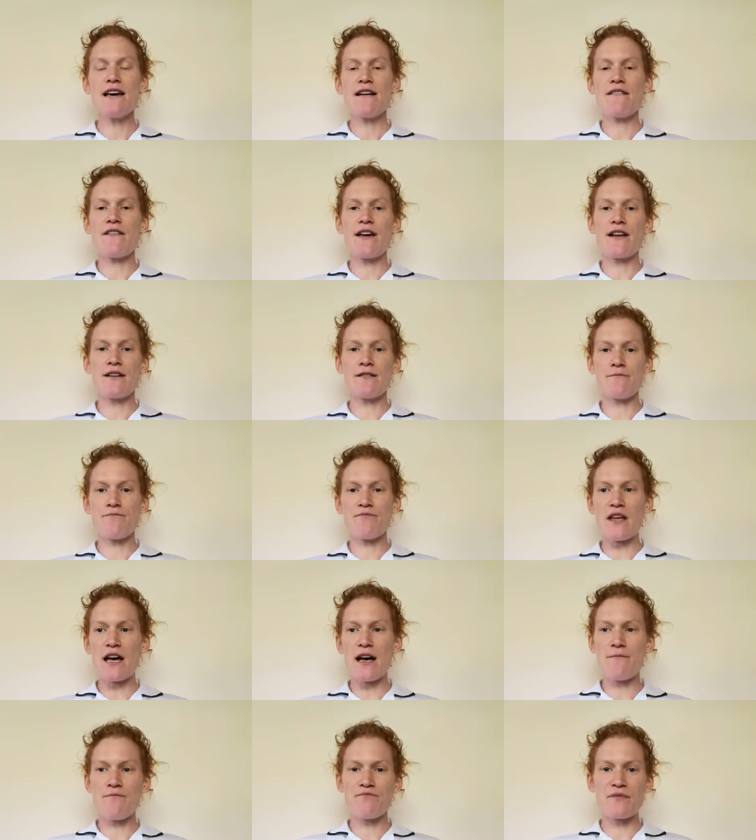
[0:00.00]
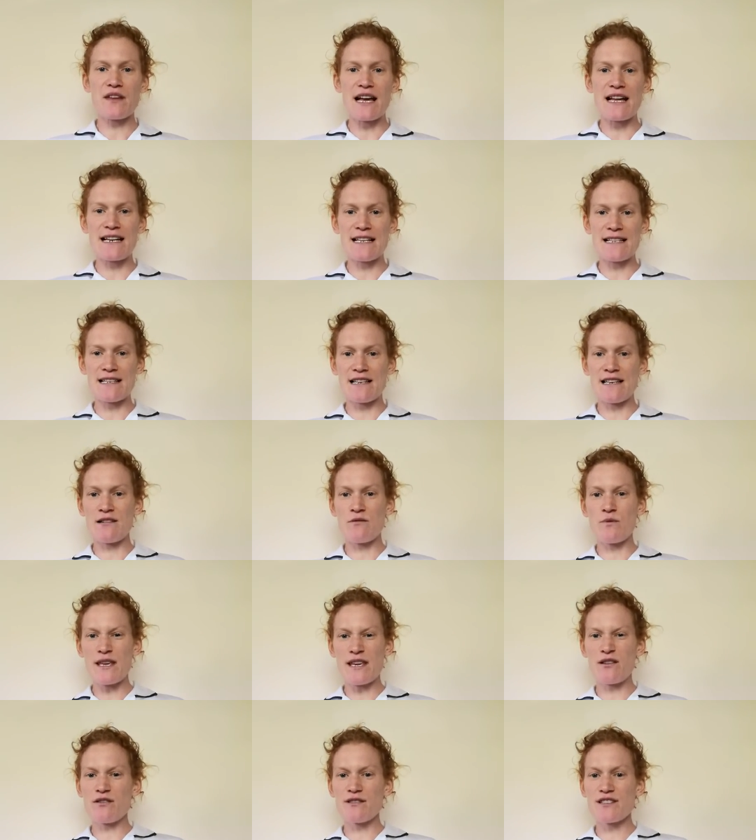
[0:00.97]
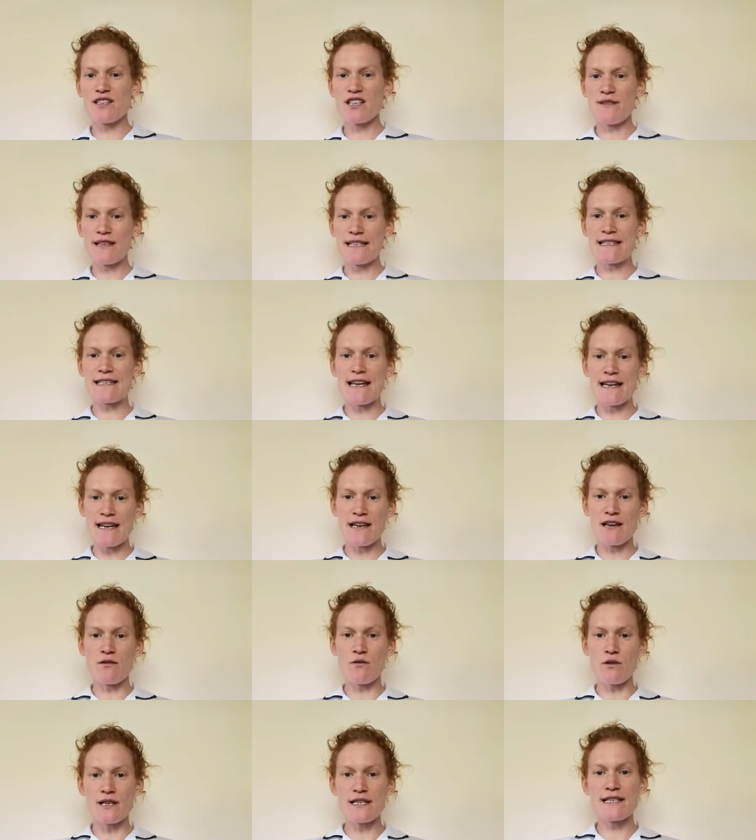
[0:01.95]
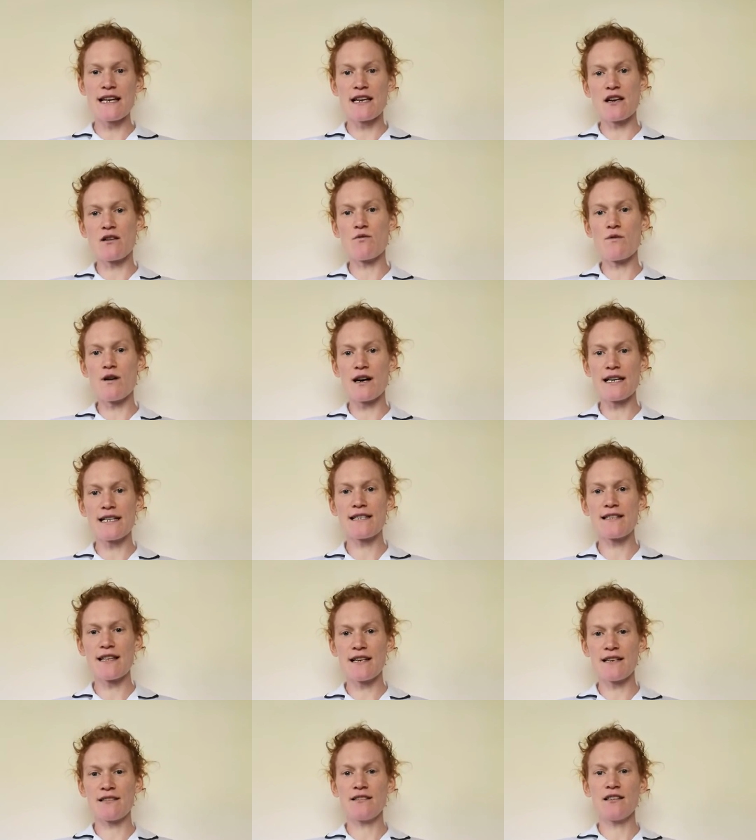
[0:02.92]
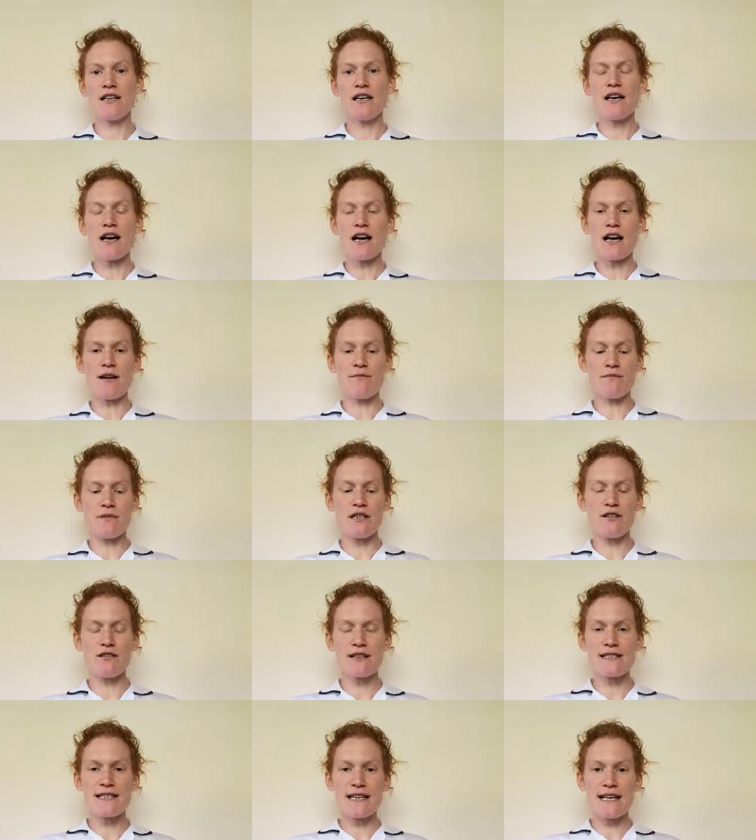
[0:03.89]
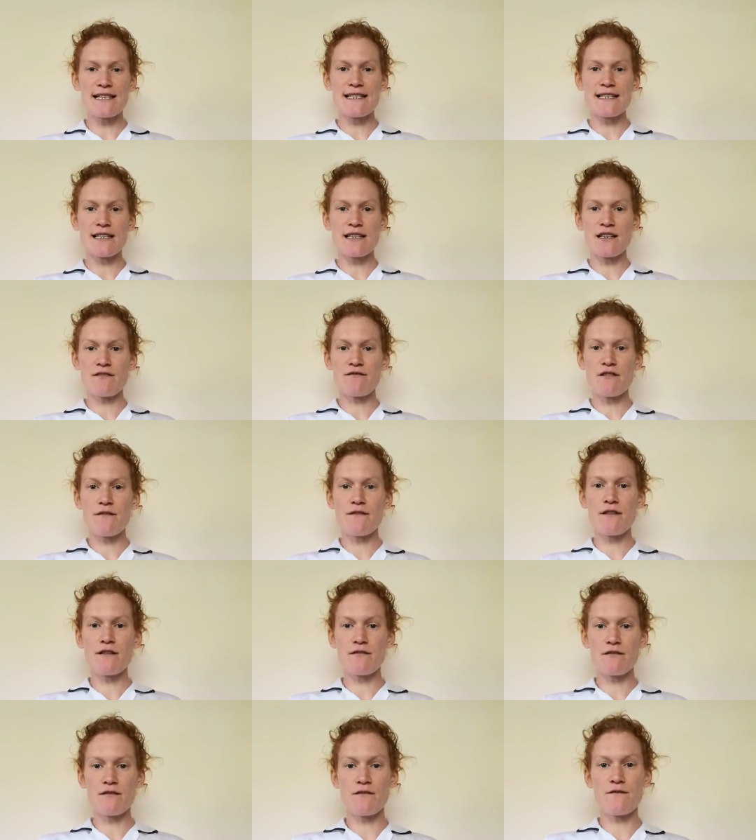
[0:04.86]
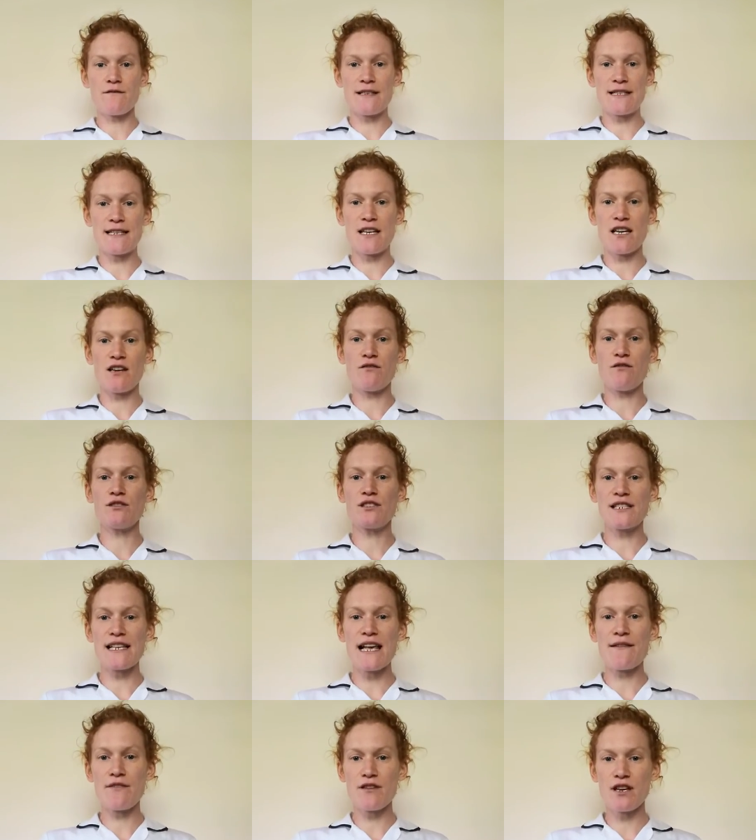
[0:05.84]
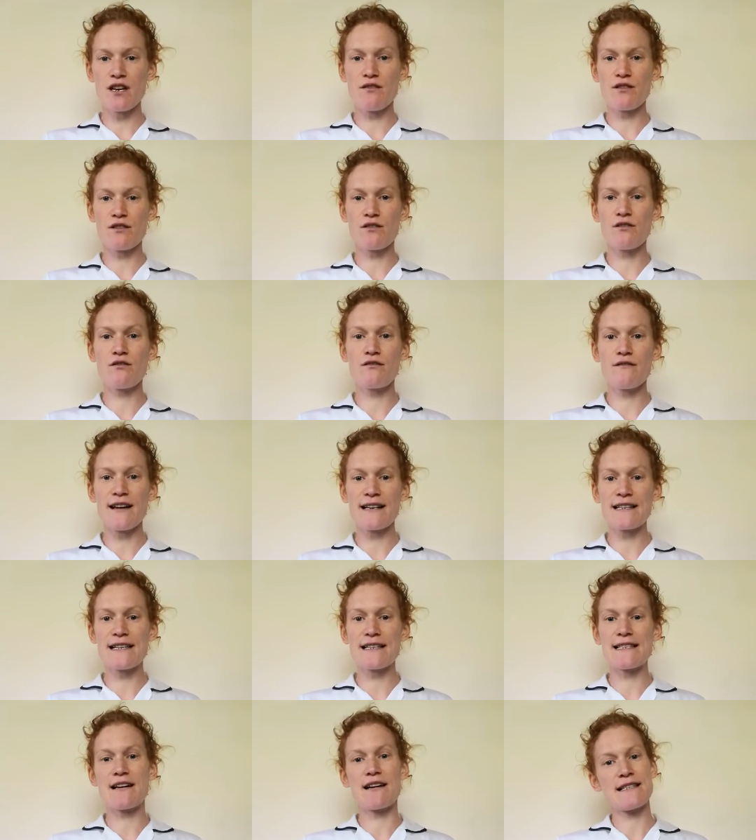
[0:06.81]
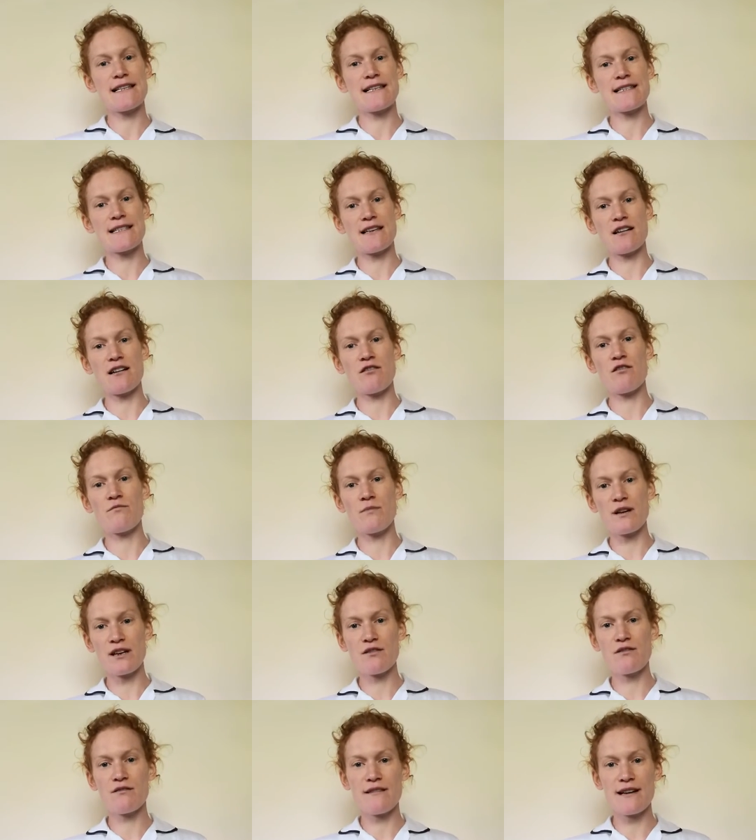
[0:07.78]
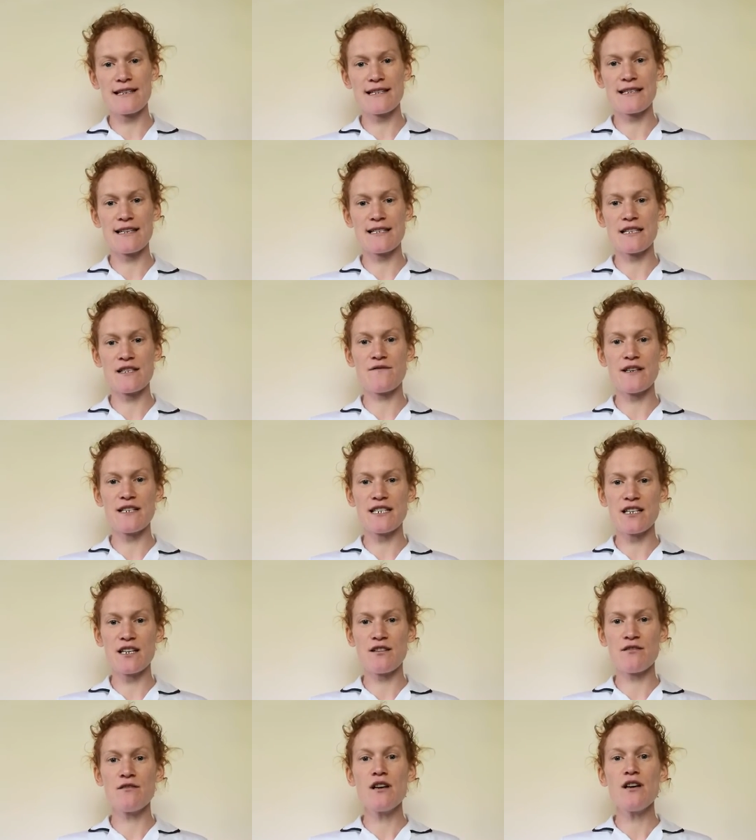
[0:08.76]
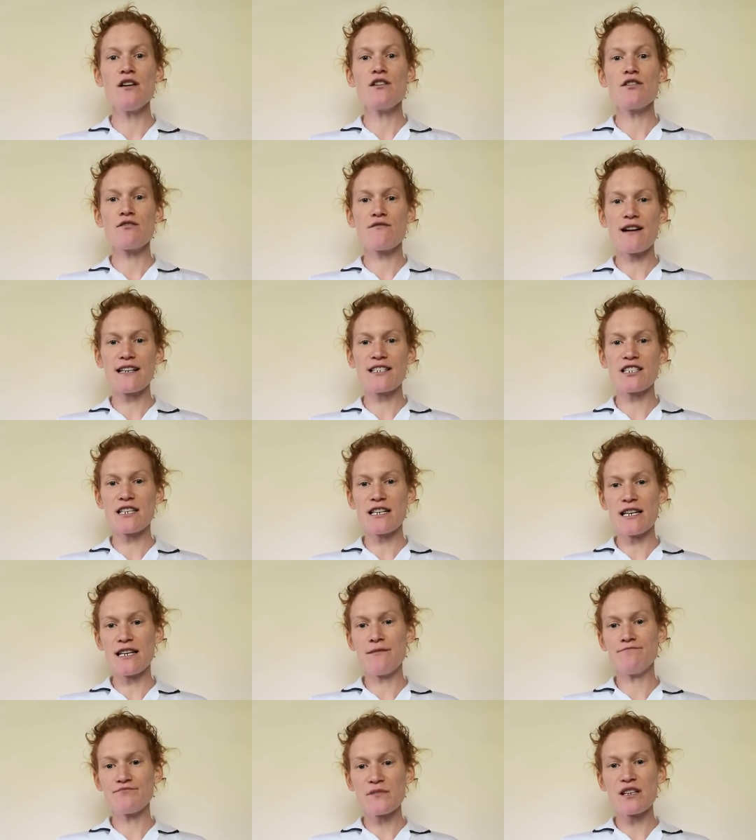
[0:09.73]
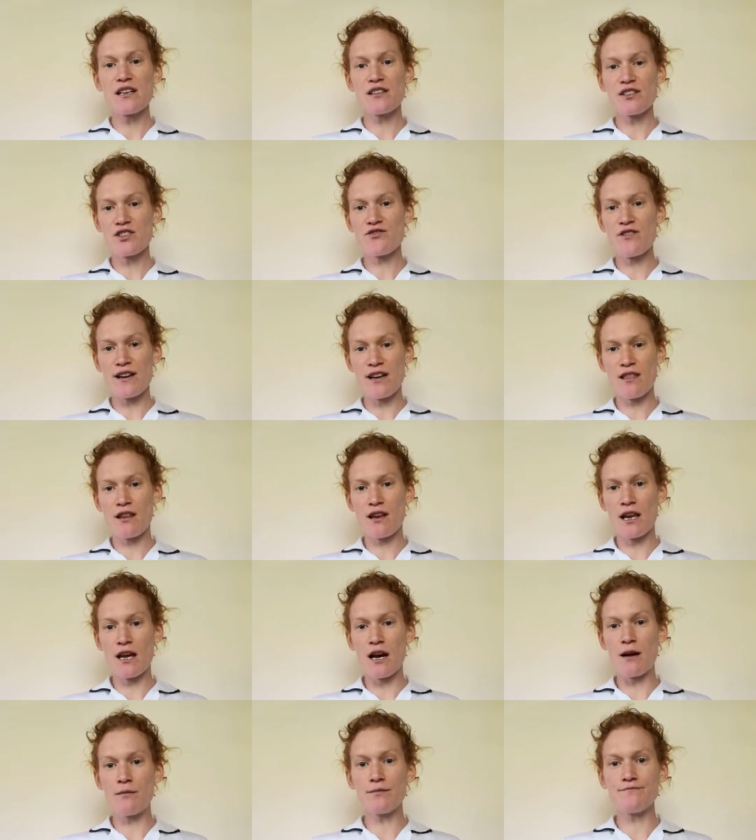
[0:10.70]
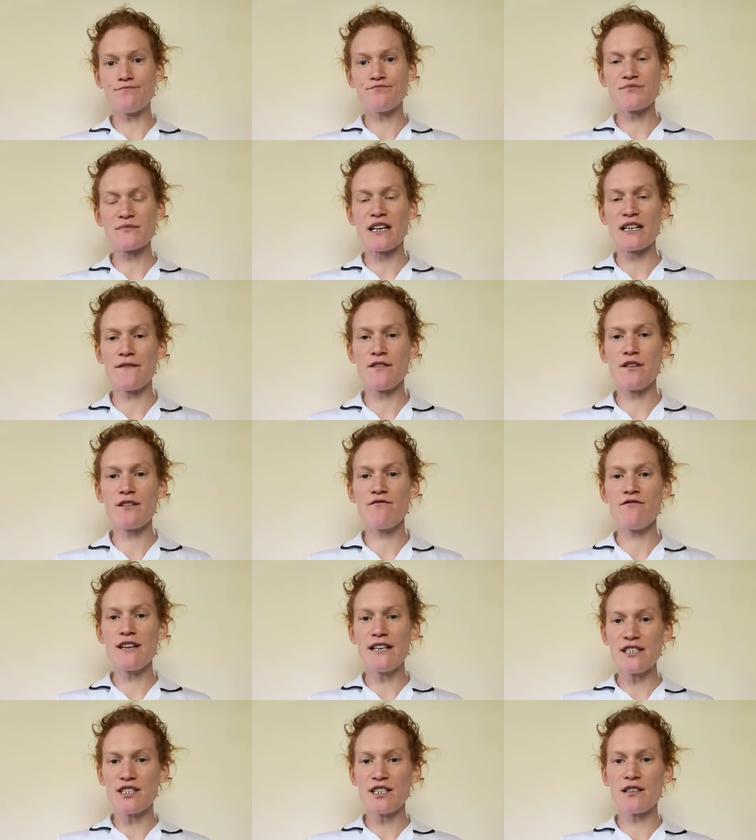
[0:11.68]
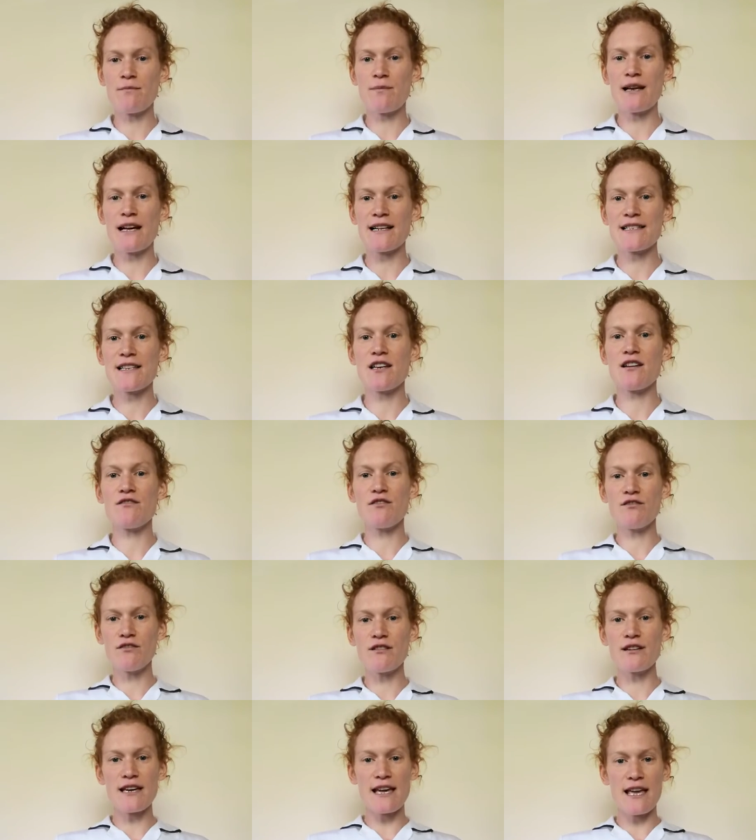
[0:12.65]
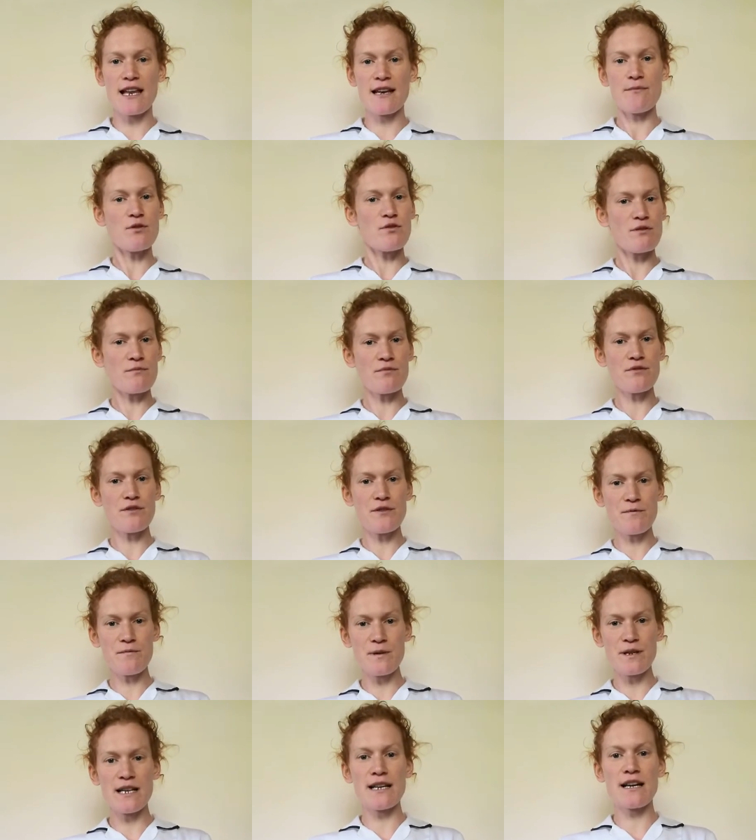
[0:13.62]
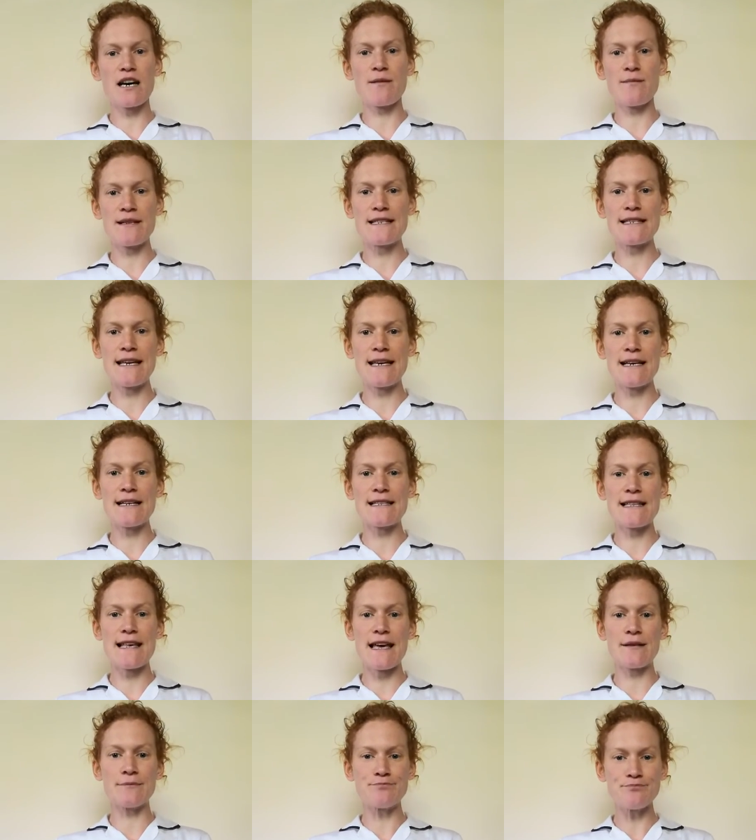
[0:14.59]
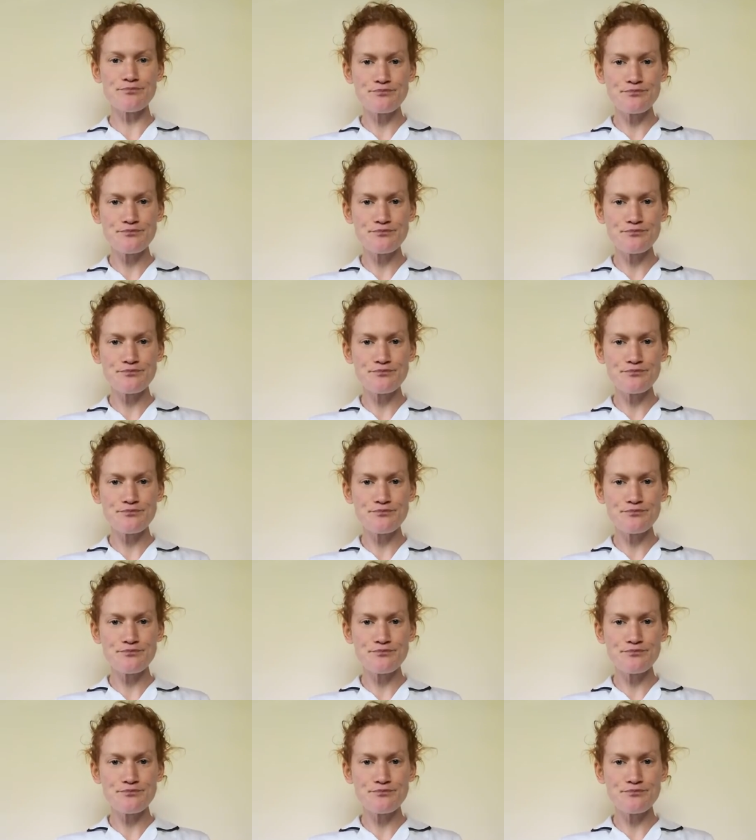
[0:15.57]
then and it's in a week or 2, it's staying wide, then look to getting a referral physio, or just have a go at the core exercises that on my core exercises video, gradually strengthening up. And if you're reaching a plateau, you're not getting any more improvement, then come and see us then.